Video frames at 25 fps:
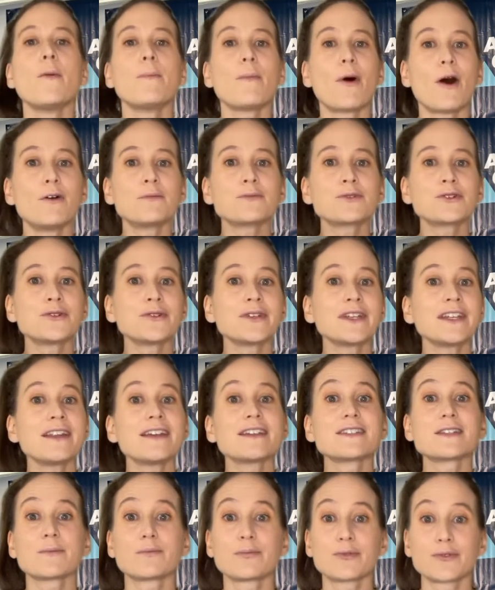Palm cooling
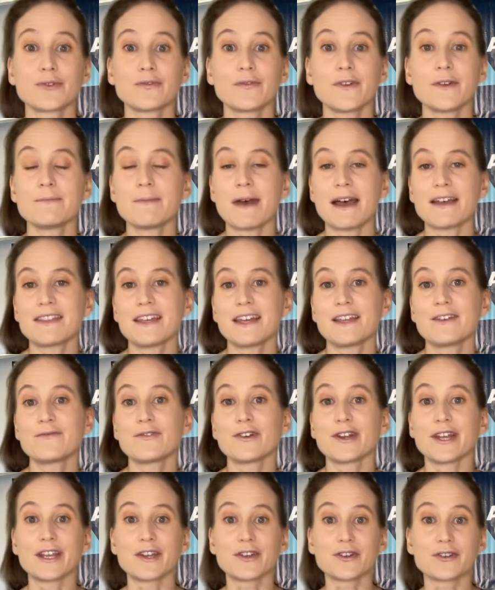is a proven method
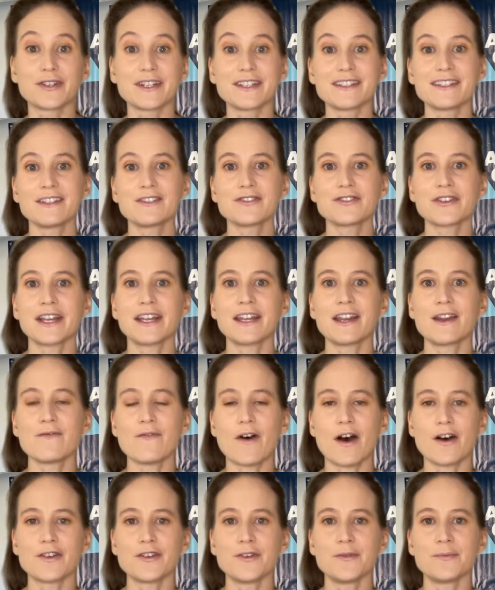for increasing training
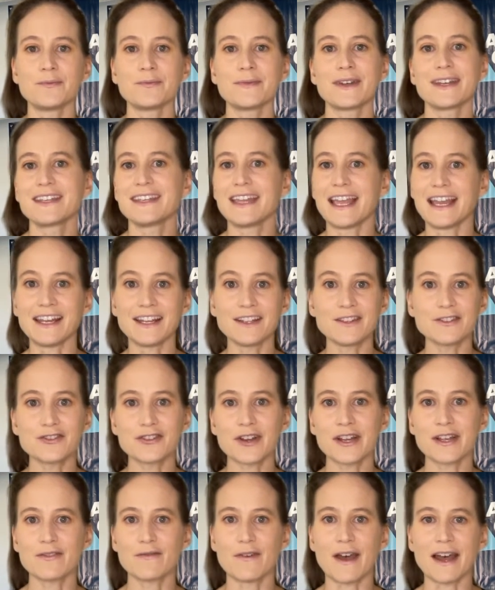volume, gaining
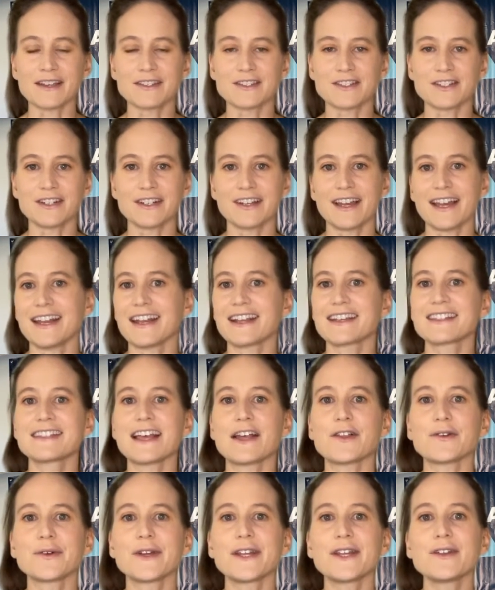strength faster, and
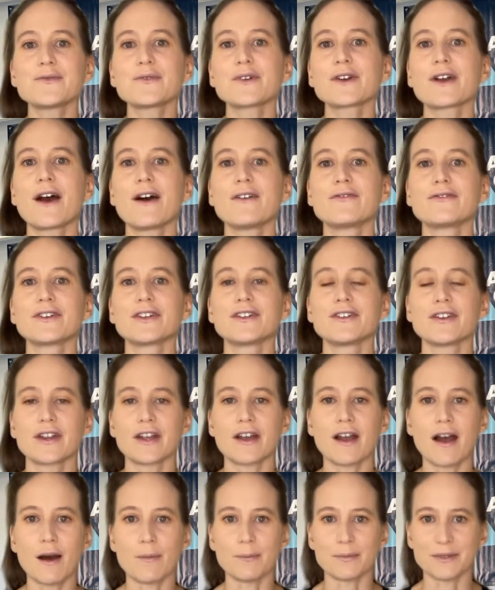accelerating recovery during
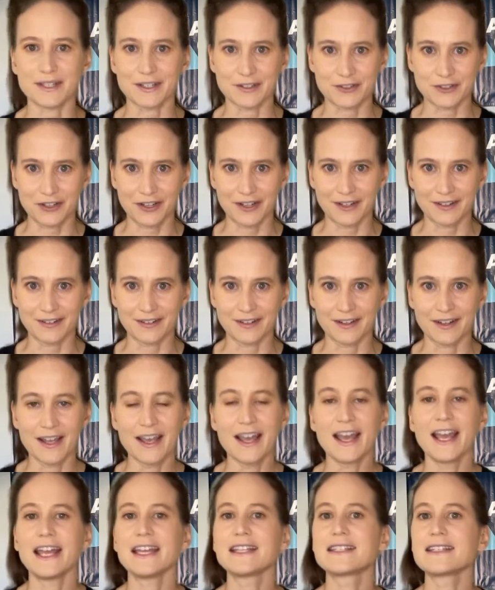competition.
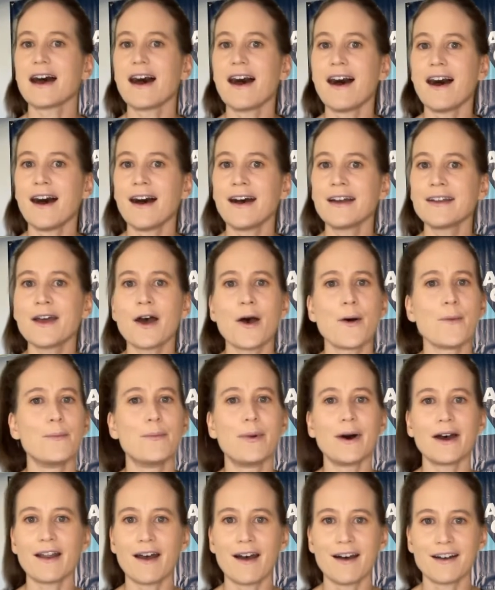It's odd,
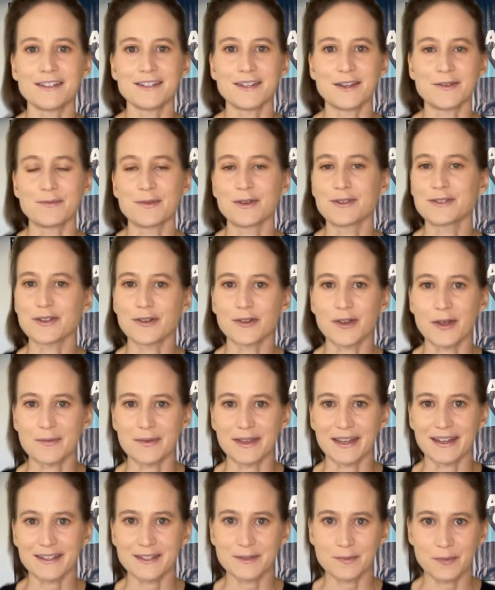but awesome, so let
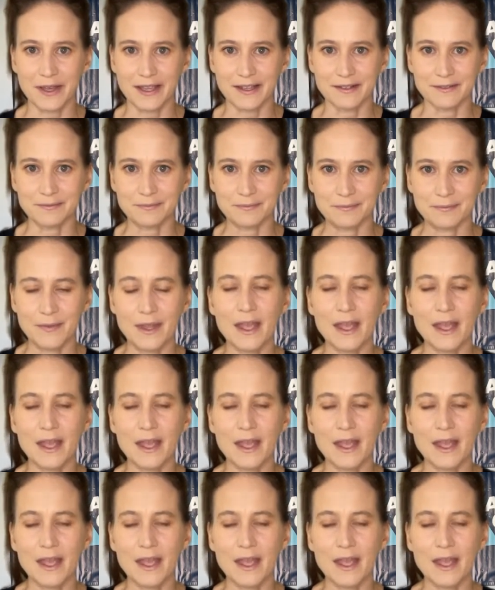me explain.